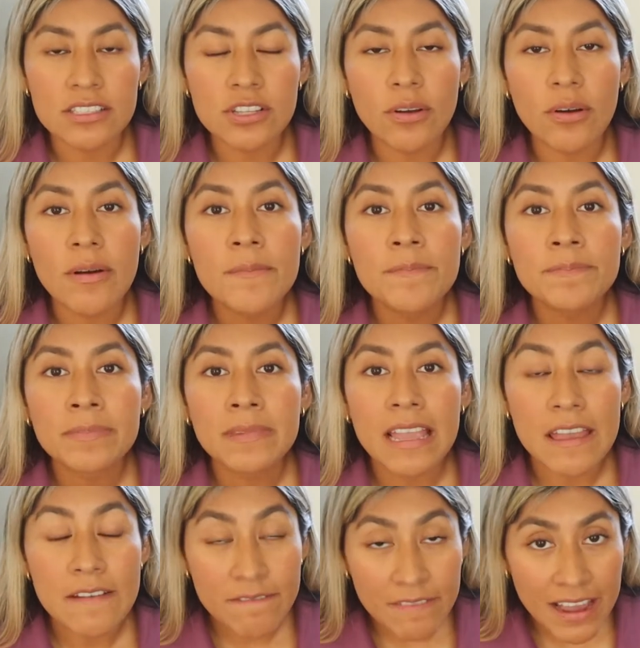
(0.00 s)
So
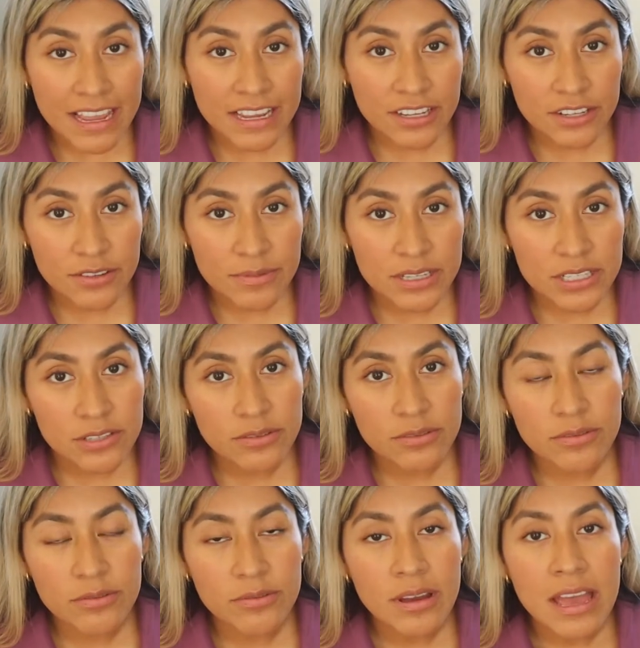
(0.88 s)
if I could
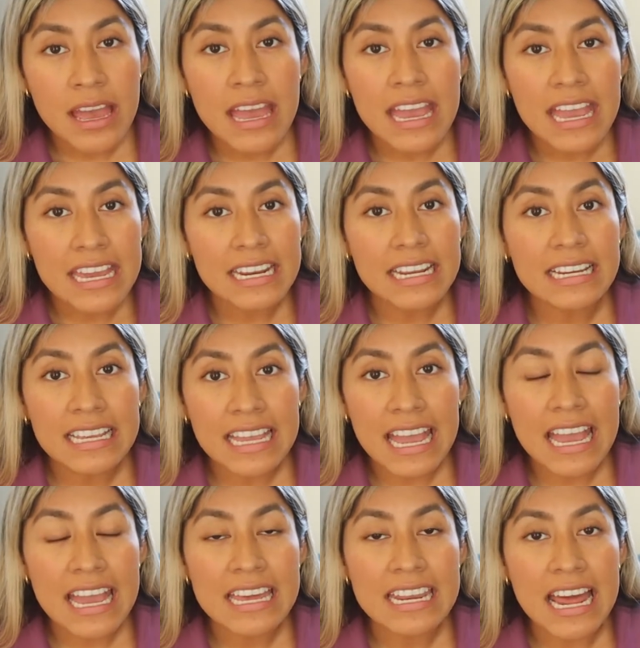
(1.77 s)
redo it
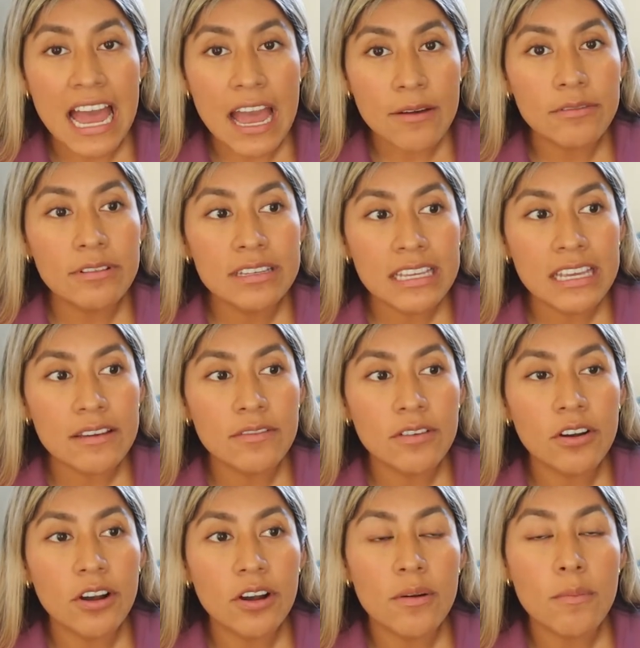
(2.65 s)
again, I would give
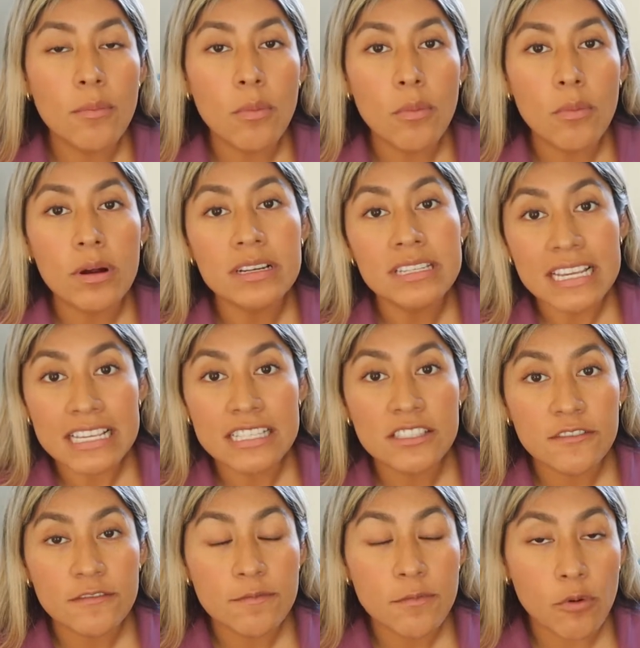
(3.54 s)
her a
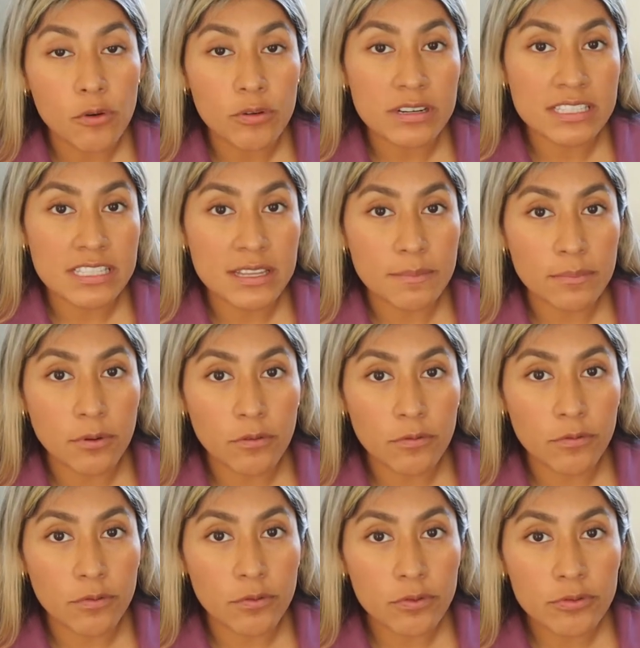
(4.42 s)
taste of more simple
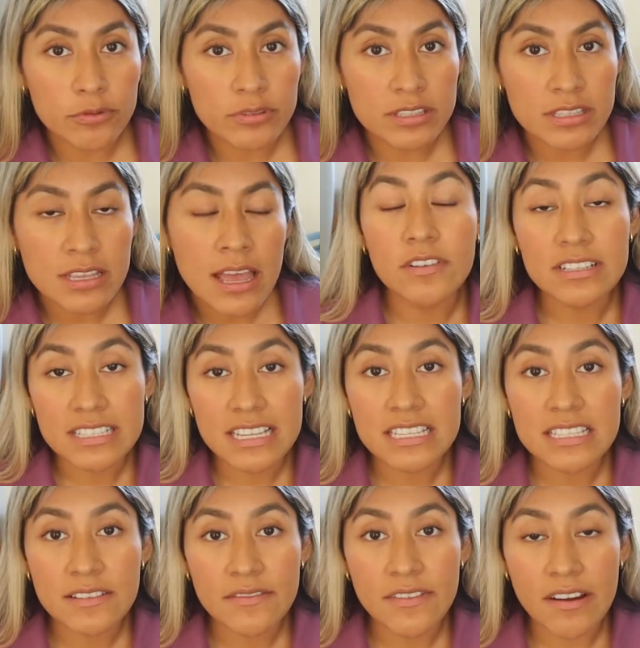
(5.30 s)
foods
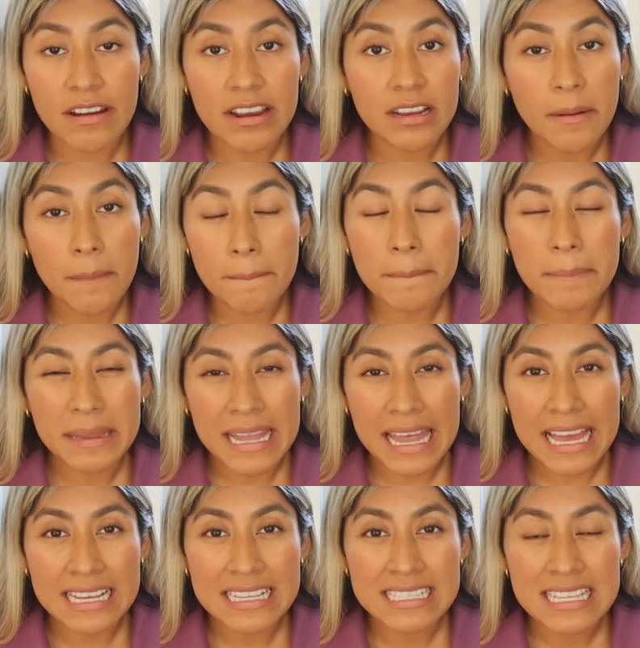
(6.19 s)
versus a very
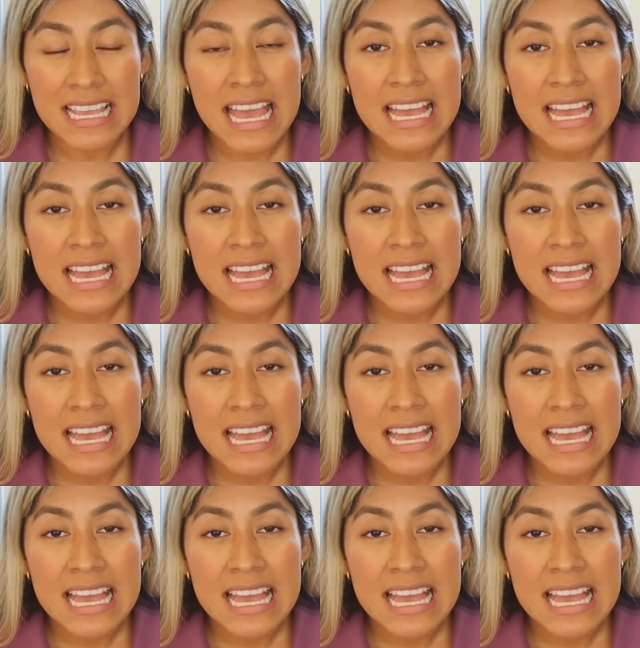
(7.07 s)
complex